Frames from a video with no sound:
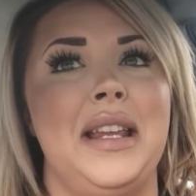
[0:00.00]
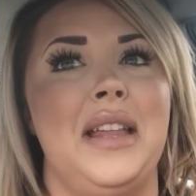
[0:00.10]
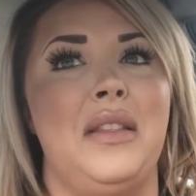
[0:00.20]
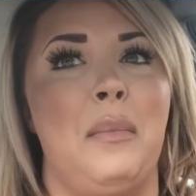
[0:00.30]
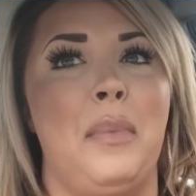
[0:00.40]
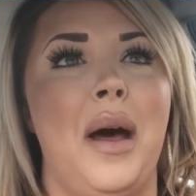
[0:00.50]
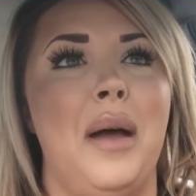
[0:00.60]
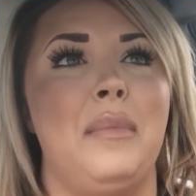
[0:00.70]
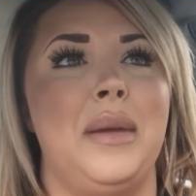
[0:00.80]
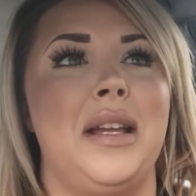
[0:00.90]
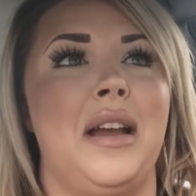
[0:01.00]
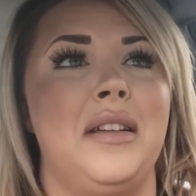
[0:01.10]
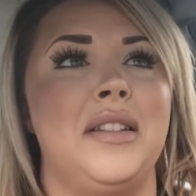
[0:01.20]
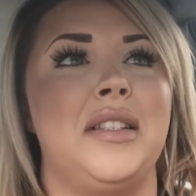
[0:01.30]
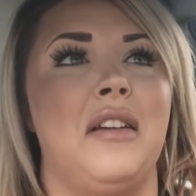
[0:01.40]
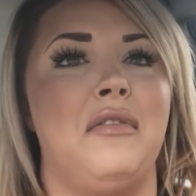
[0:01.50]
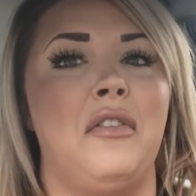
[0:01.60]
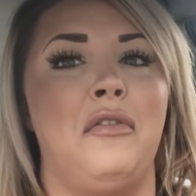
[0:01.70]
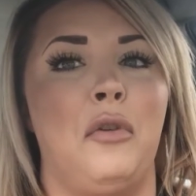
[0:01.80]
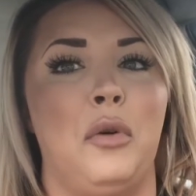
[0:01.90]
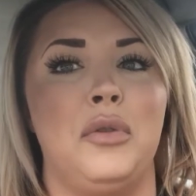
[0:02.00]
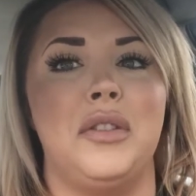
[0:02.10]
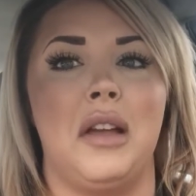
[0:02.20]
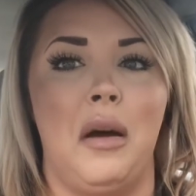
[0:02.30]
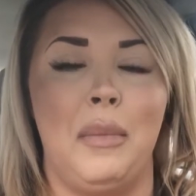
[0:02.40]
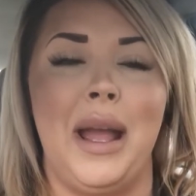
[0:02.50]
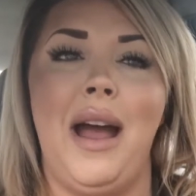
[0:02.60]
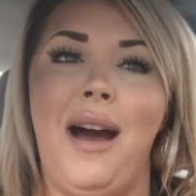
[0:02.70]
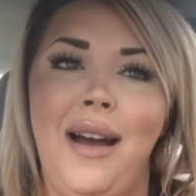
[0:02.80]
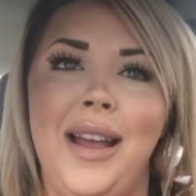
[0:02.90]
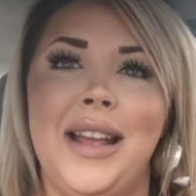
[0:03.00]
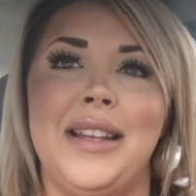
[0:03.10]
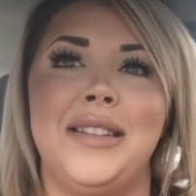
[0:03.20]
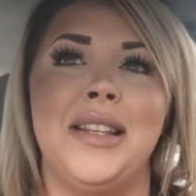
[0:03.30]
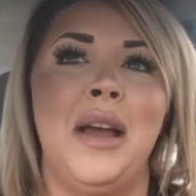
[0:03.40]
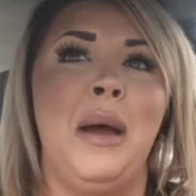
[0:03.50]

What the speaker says: in the butt because of the folds on my eyes.